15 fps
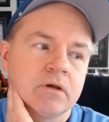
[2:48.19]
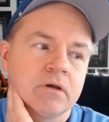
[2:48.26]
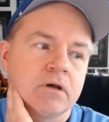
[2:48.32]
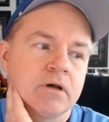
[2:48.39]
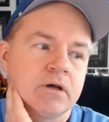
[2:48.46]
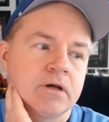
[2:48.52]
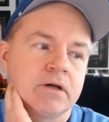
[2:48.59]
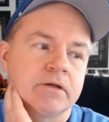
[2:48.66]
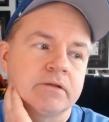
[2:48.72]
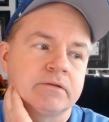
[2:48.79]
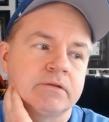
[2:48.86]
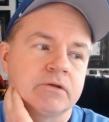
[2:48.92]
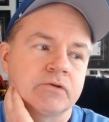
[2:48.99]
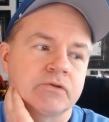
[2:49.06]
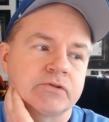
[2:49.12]

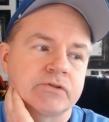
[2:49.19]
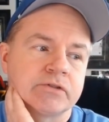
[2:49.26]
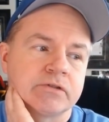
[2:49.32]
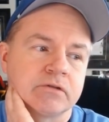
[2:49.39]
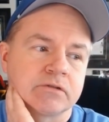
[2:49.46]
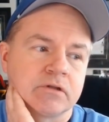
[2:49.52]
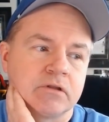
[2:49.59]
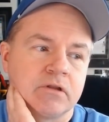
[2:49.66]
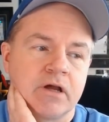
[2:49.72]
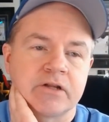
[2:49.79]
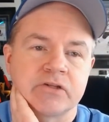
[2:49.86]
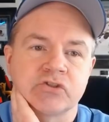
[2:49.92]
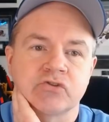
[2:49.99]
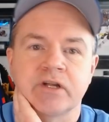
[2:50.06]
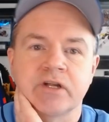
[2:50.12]
There's a lot of
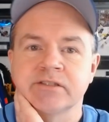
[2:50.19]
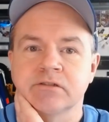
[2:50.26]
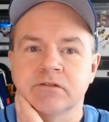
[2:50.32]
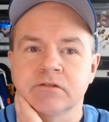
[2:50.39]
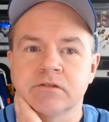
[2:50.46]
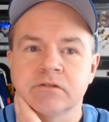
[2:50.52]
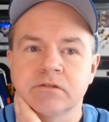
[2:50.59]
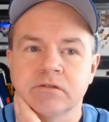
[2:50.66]
stressors